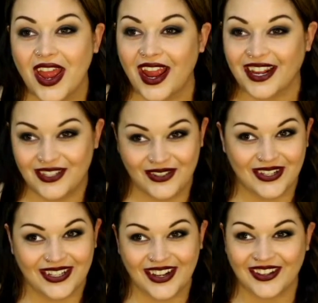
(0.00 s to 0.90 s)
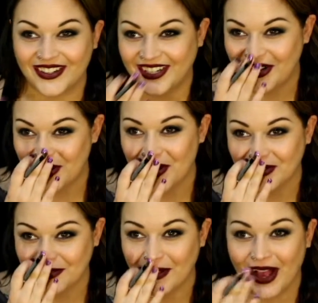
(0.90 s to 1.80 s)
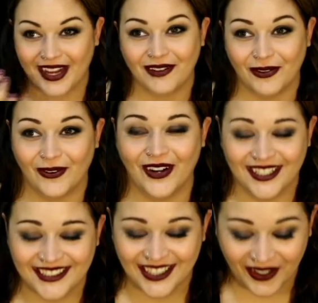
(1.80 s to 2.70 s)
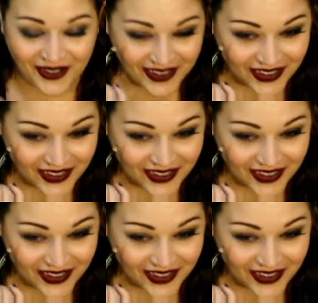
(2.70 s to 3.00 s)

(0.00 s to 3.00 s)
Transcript: And you can color in your nose black if you want to.